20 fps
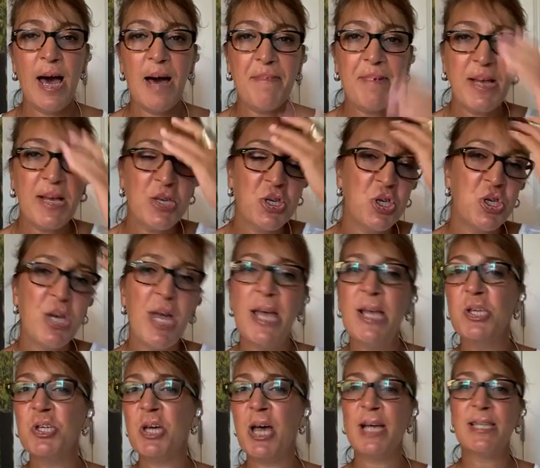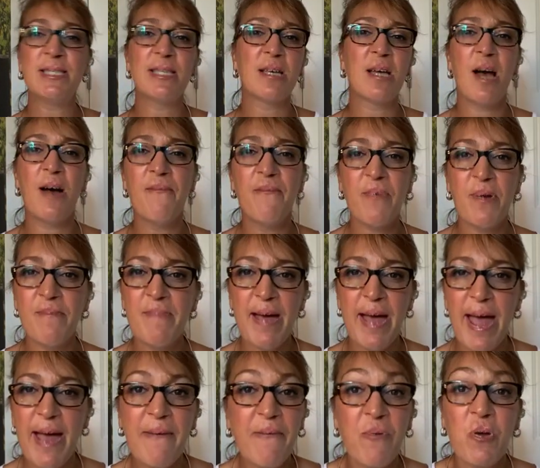because change has to come from
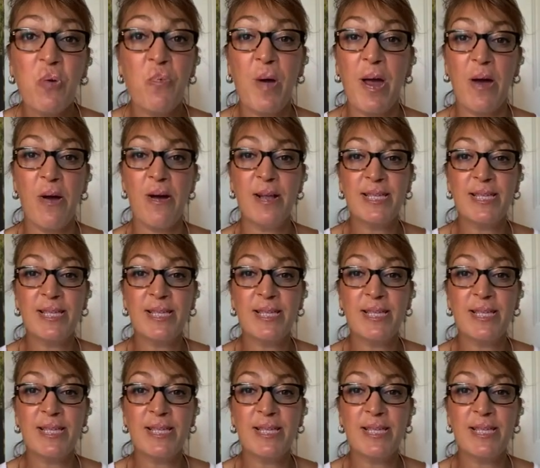everywhere.